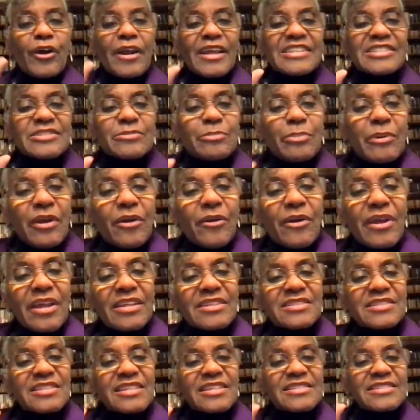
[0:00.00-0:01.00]

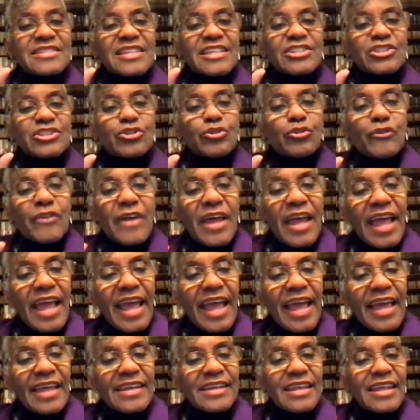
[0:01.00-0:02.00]
experiences that you've
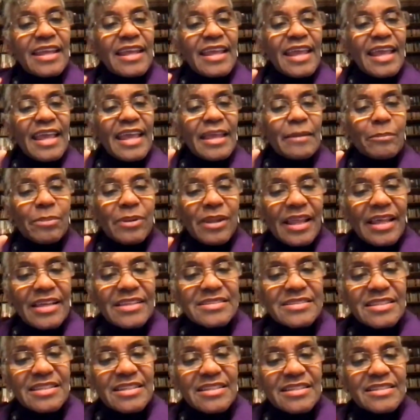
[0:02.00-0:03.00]
had in
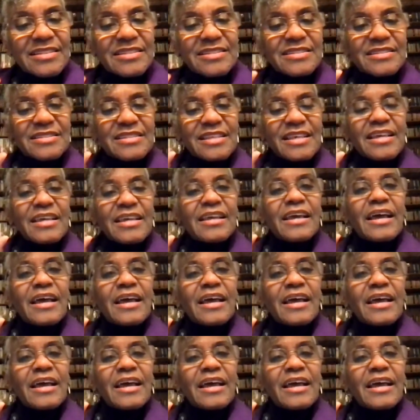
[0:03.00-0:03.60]
places